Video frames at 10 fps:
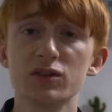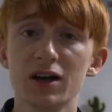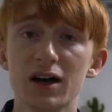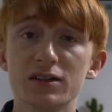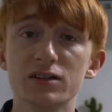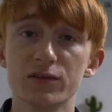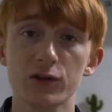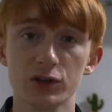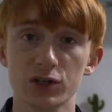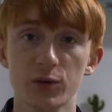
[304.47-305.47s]
tons of
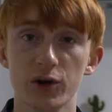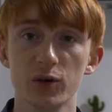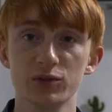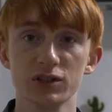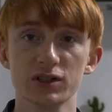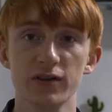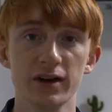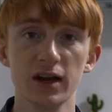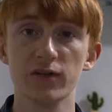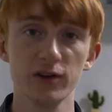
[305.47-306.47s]
Goshiwon options
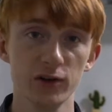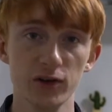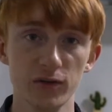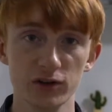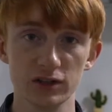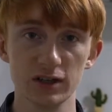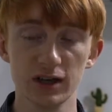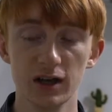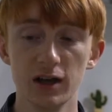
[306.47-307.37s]
around every university.